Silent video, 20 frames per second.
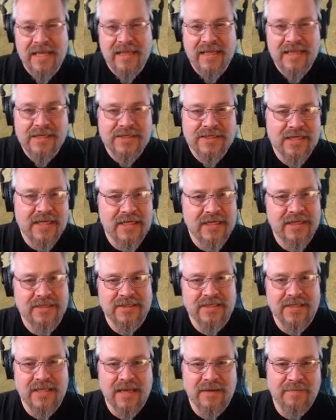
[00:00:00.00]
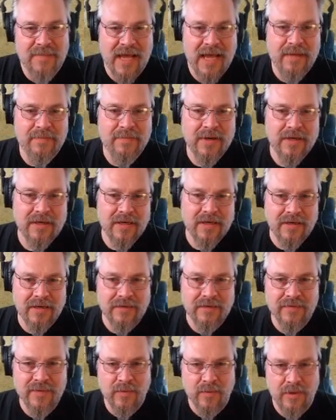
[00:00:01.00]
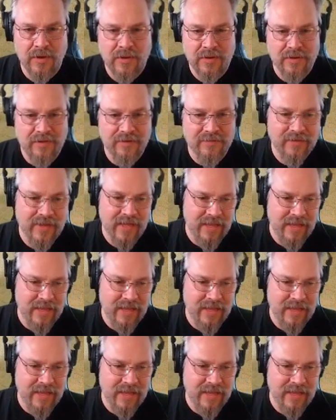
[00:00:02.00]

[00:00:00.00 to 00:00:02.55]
This is the map of the world of